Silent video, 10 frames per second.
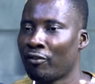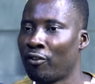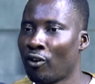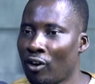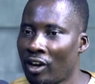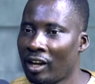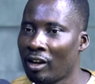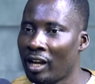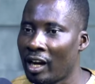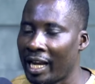for
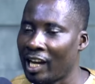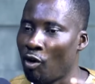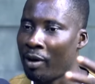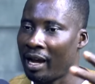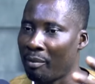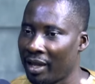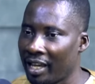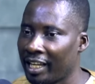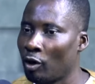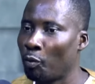an hour me
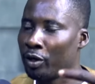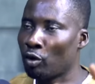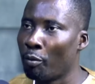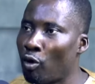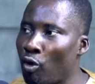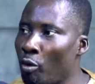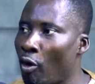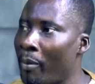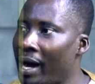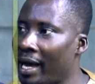and I'll put or
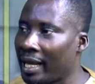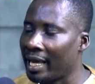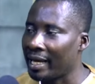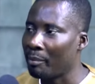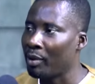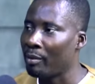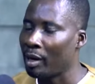bana and I bear my